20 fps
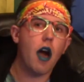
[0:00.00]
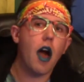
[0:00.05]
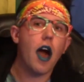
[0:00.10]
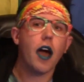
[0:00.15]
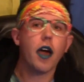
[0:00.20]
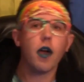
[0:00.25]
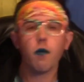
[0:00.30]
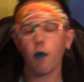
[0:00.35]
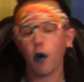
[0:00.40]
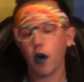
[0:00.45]

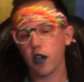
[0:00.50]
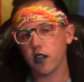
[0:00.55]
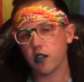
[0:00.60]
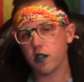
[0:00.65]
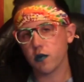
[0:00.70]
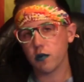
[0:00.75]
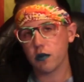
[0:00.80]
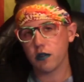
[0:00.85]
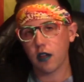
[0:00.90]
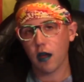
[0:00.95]
I wanted
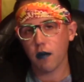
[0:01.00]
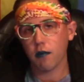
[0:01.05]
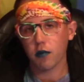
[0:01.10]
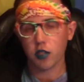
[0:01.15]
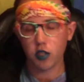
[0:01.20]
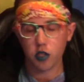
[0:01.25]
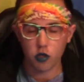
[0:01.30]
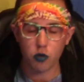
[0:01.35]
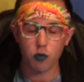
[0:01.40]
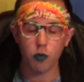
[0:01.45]
to
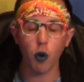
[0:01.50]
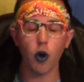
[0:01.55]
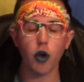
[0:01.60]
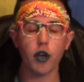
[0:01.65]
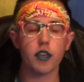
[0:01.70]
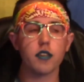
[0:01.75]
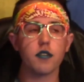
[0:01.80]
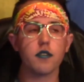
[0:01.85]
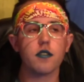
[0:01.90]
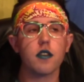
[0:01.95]
adopt 2
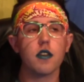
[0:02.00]
boys.